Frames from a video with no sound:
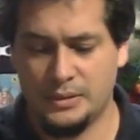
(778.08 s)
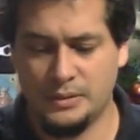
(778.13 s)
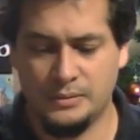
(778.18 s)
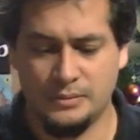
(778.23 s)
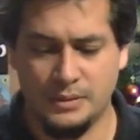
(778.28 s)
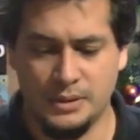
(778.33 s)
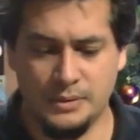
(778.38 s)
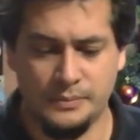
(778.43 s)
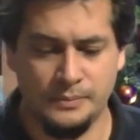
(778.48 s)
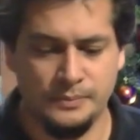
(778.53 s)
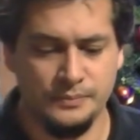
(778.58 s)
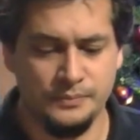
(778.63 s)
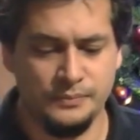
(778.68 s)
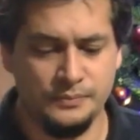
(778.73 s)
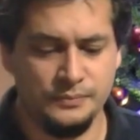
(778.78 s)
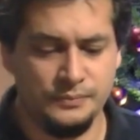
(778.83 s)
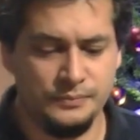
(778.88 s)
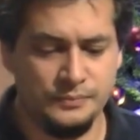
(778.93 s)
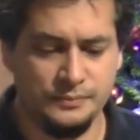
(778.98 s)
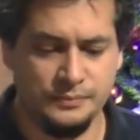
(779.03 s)
well,
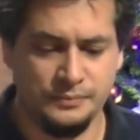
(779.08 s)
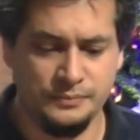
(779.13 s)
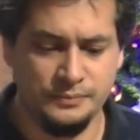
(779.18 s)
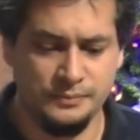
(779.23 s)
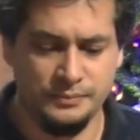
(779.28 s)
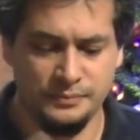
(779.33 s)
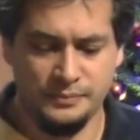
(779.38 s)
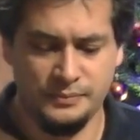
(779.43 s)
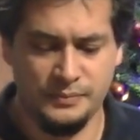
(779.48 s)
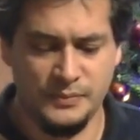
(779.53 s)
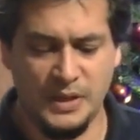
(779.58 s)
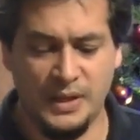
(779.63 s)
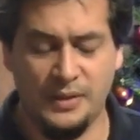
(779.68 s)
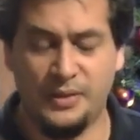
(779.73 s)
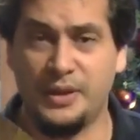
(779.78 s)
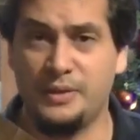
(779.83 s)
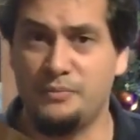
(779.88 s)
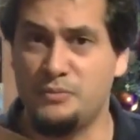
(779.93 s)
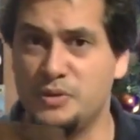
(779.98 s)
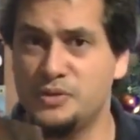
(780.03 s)
I
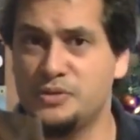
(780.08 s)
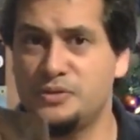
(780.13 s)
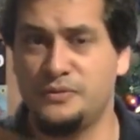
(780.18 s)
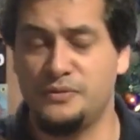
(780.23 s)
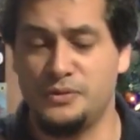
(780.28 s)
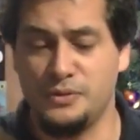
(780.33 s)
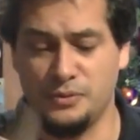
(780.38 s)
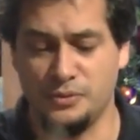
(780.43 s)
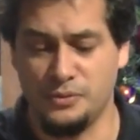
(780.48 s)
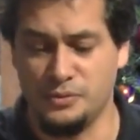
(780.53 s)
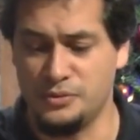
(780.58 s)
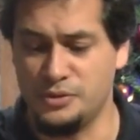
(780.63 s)
think most of you